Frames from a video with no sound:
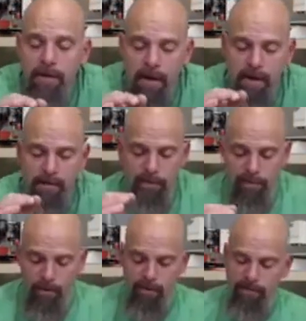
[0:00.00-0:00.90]
uh, with the
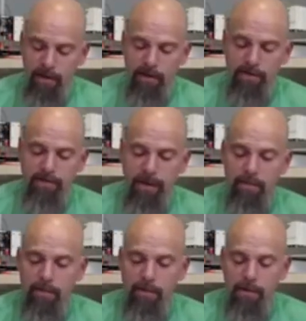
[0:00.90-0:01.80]
motor sitting on the
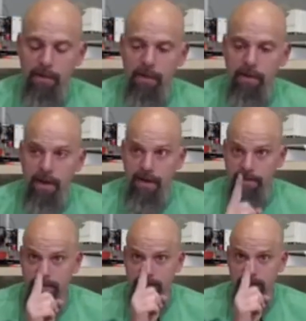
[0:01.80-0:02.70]
table and
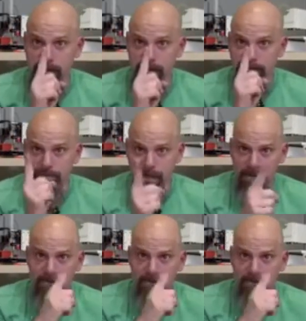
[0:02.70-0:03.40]
see that it's not